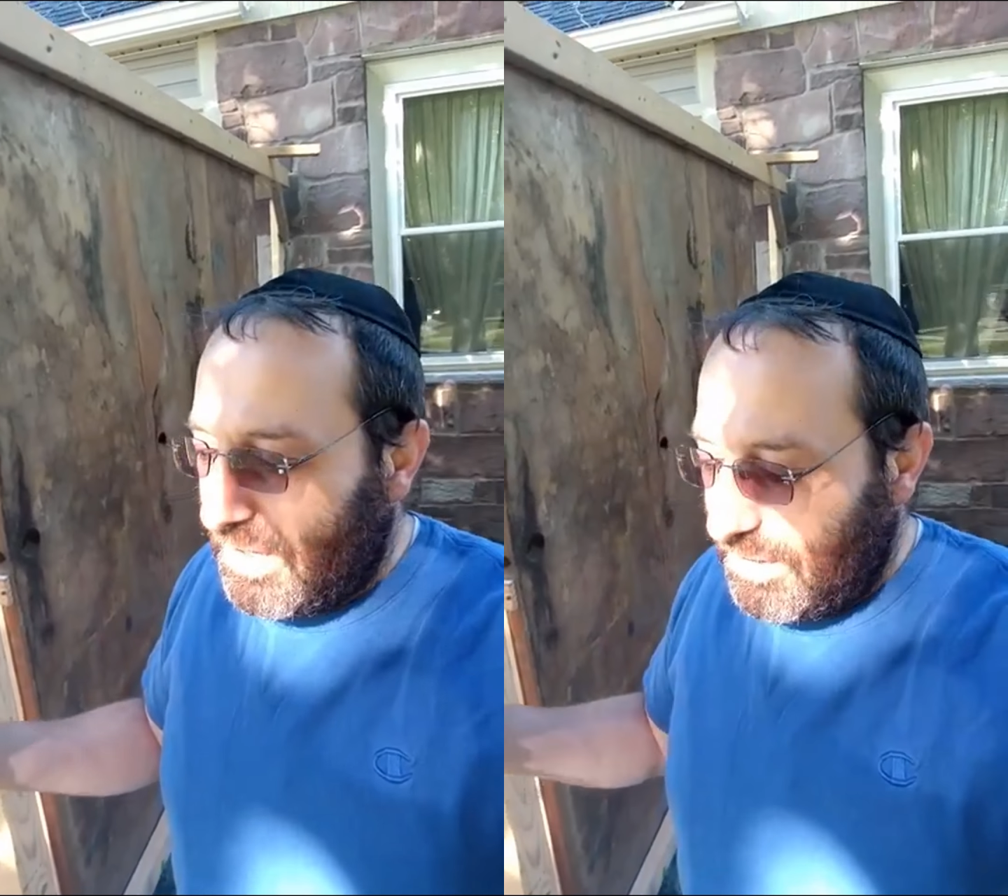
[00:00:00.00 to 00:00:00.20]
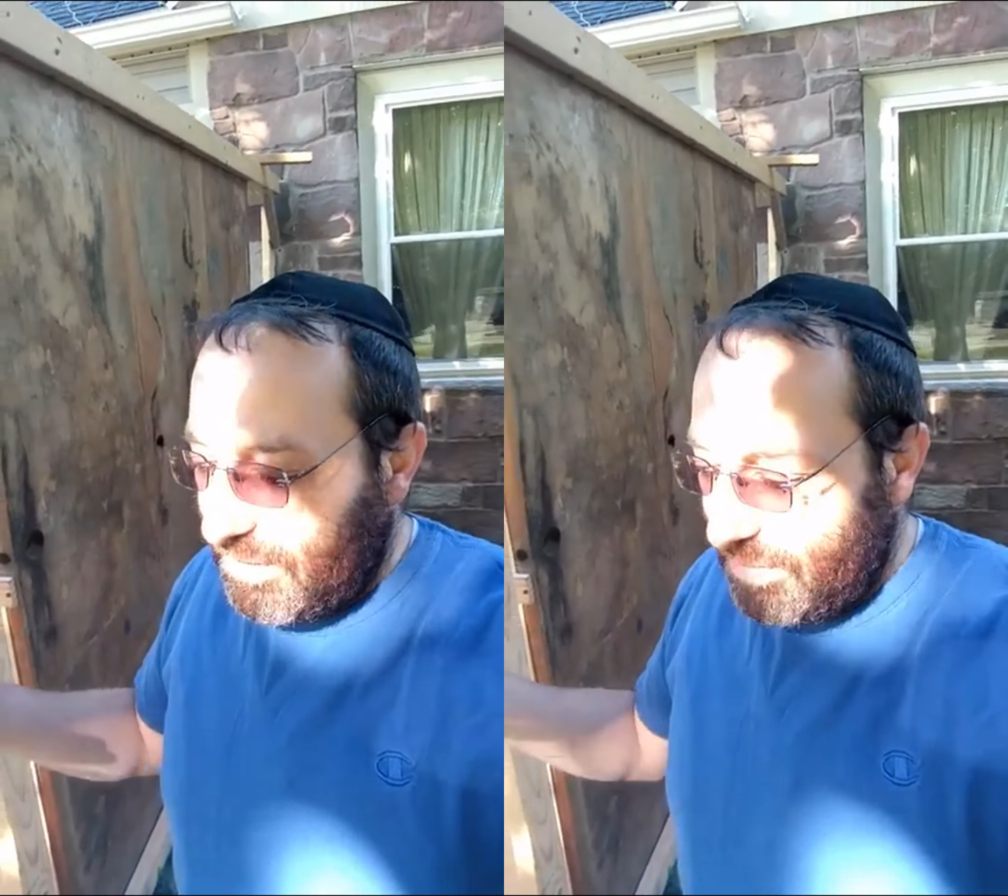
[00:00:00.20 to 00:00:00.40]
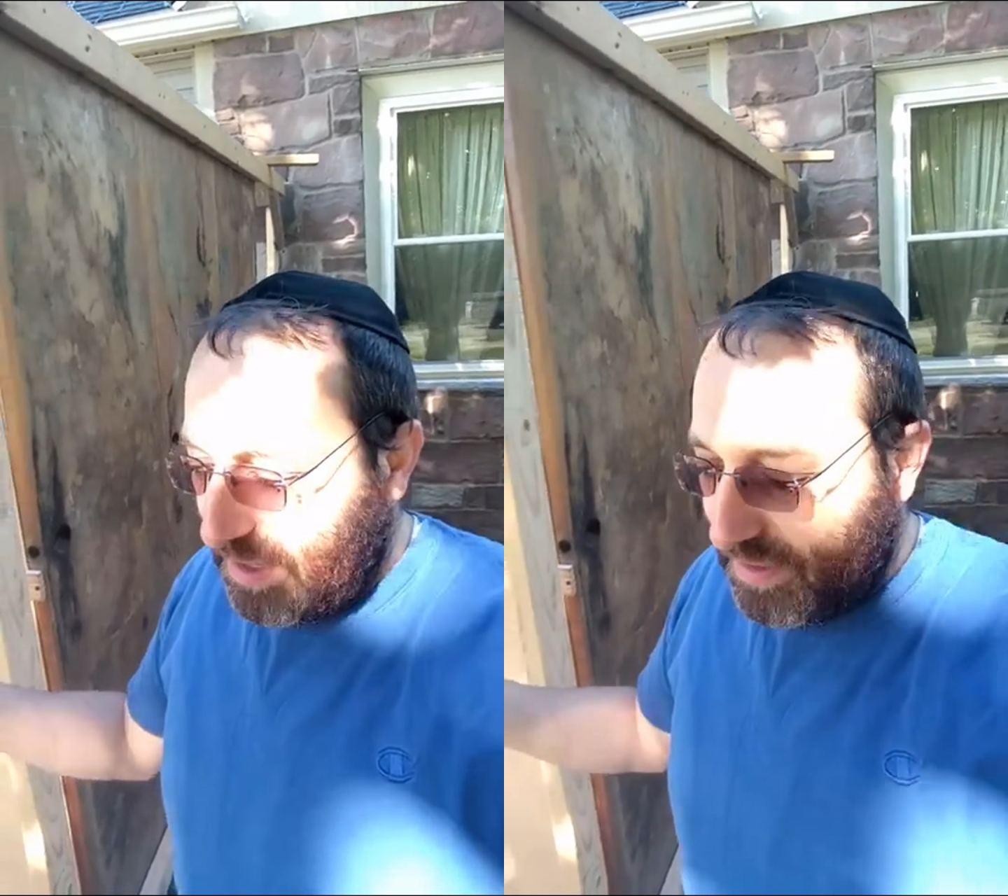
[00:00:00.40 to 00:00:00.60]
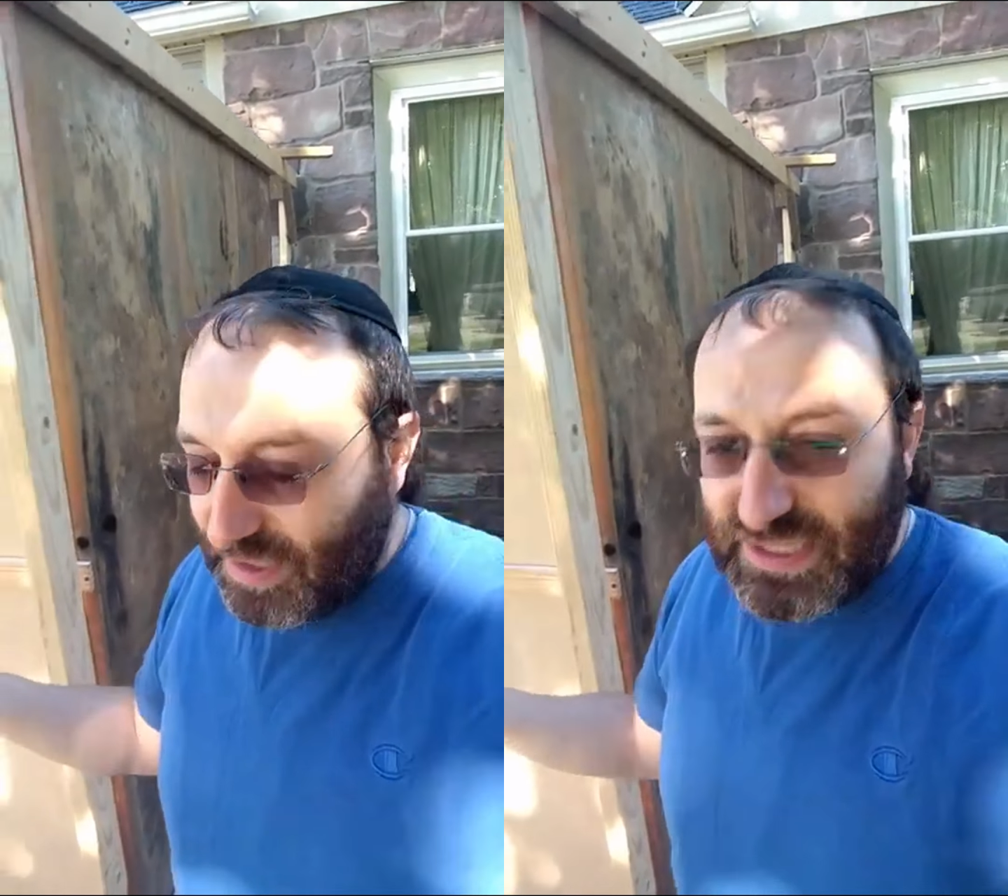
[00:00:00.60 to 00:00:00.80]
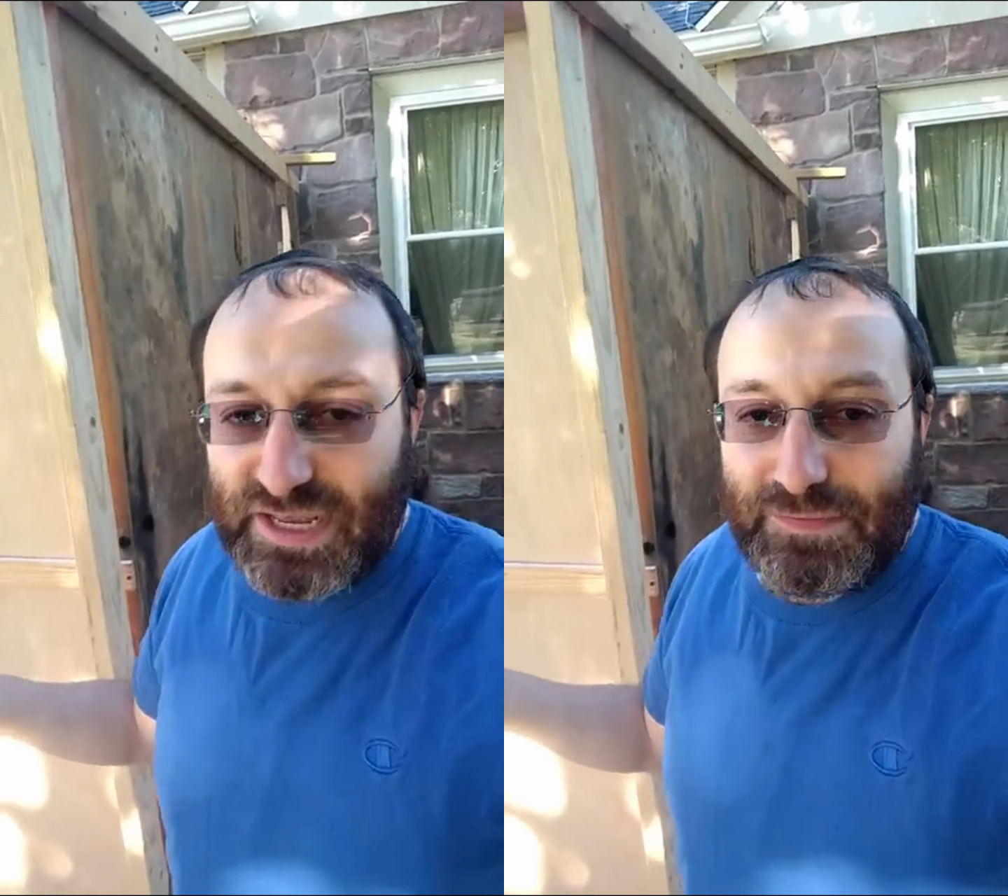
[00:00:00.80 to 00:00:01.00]
Like
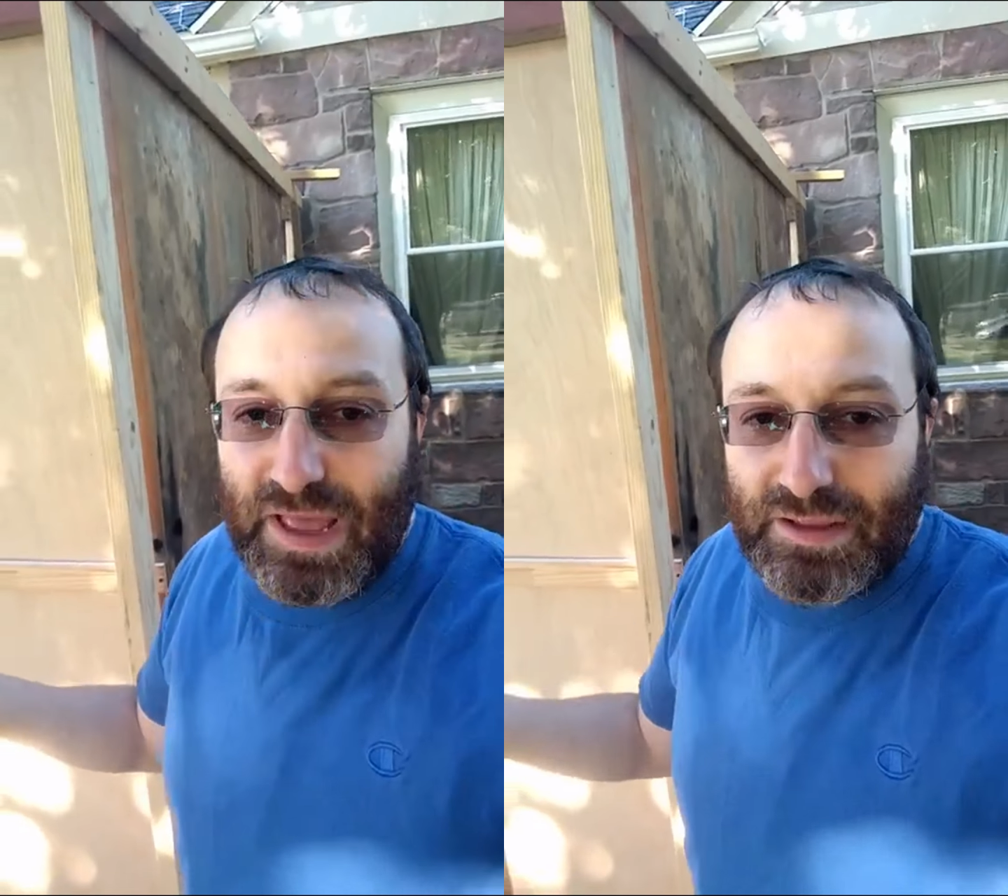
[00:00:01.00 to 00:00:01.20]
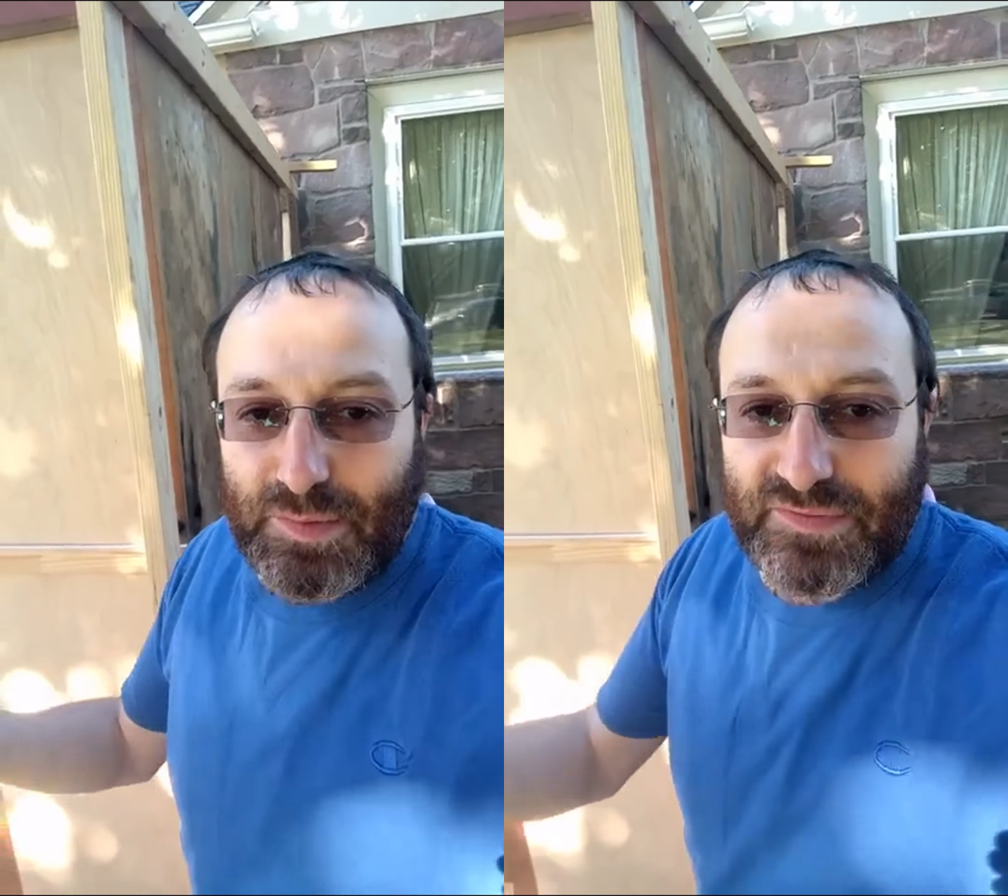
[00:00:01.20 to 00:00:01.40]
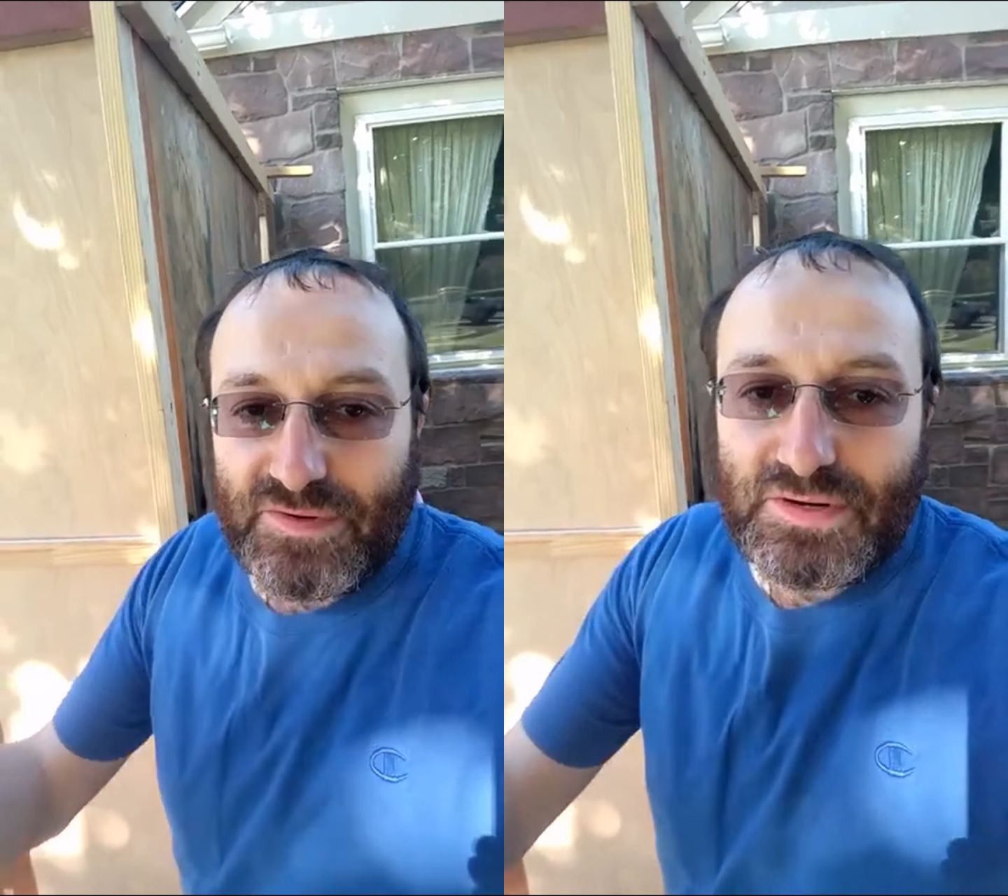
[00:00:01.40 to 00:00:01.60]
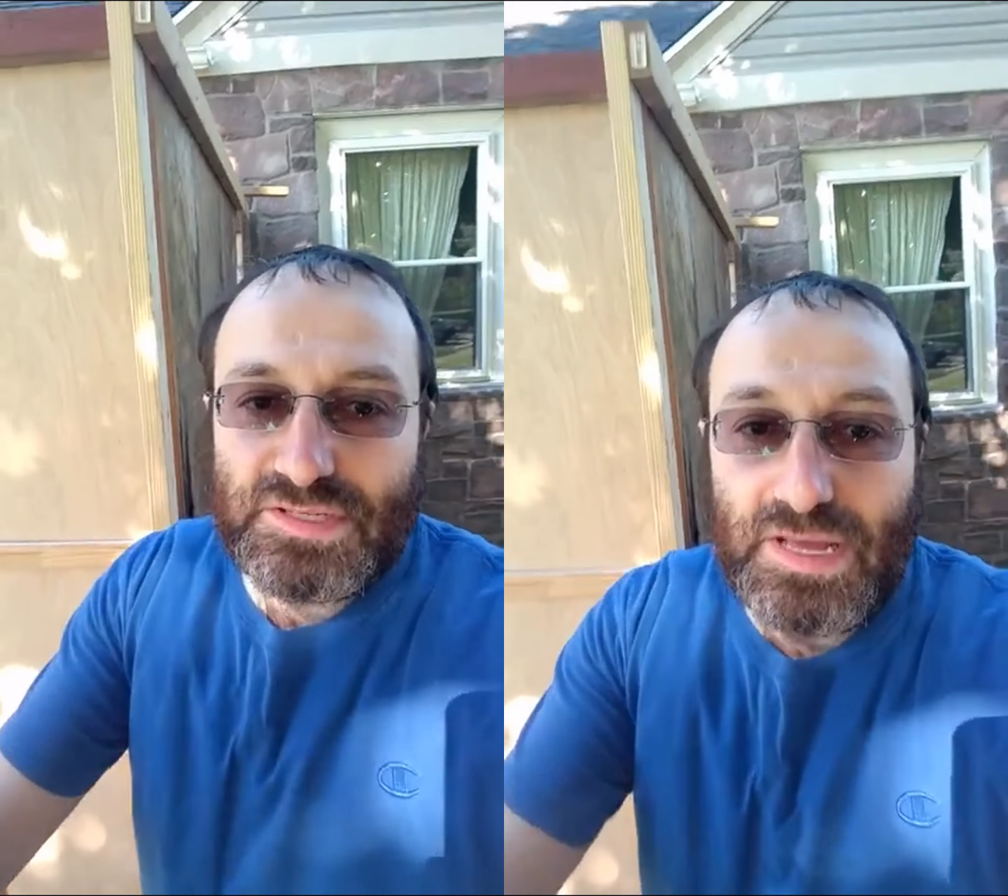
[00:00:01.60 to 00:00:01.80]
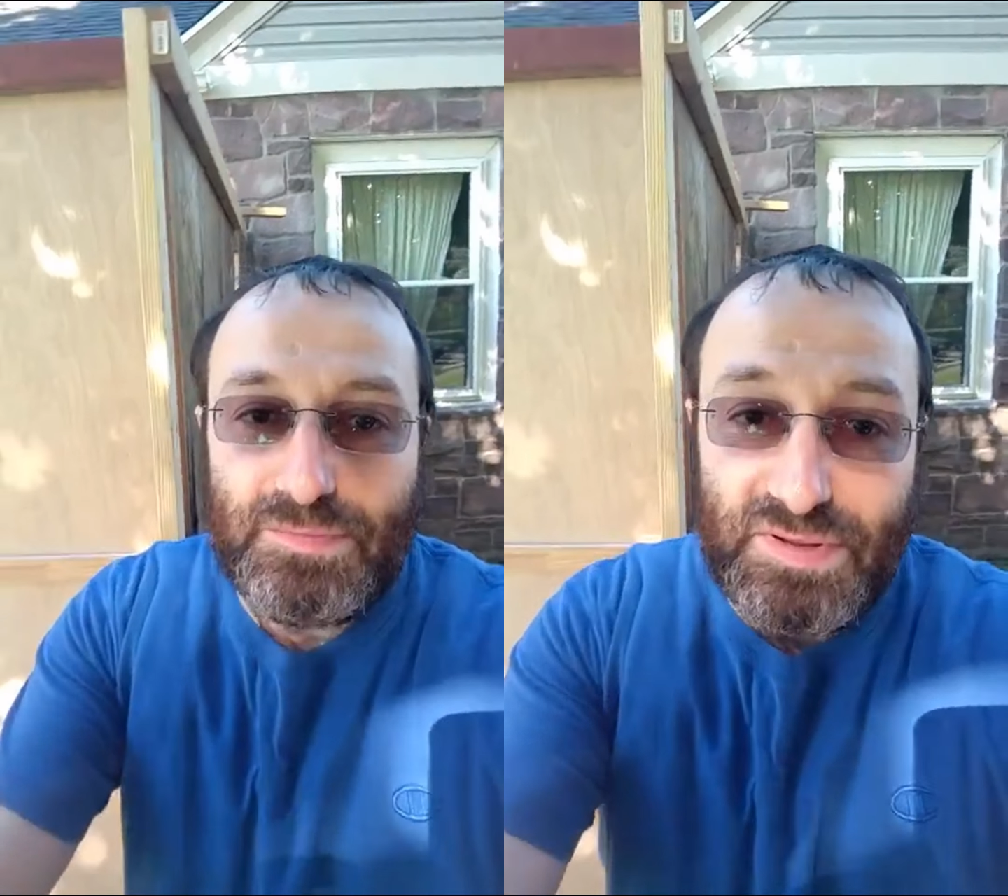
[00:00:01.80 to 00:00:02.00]
this commandment, for
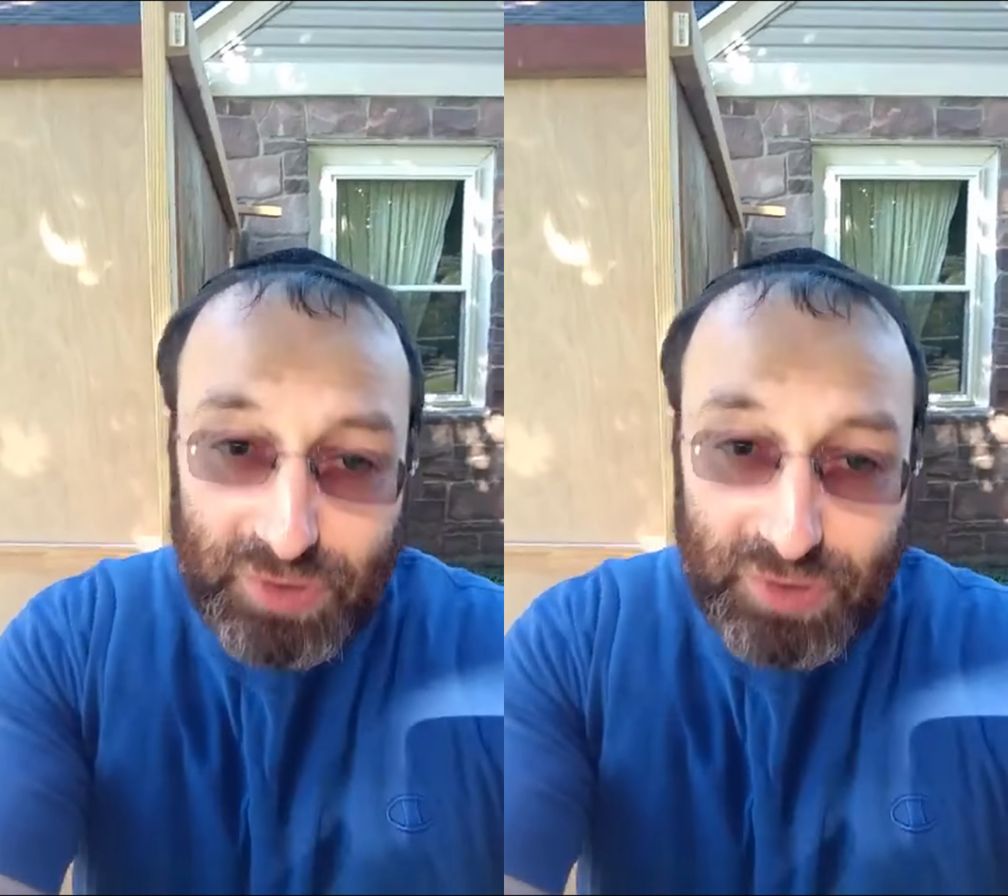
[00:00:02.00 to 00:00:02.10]
example,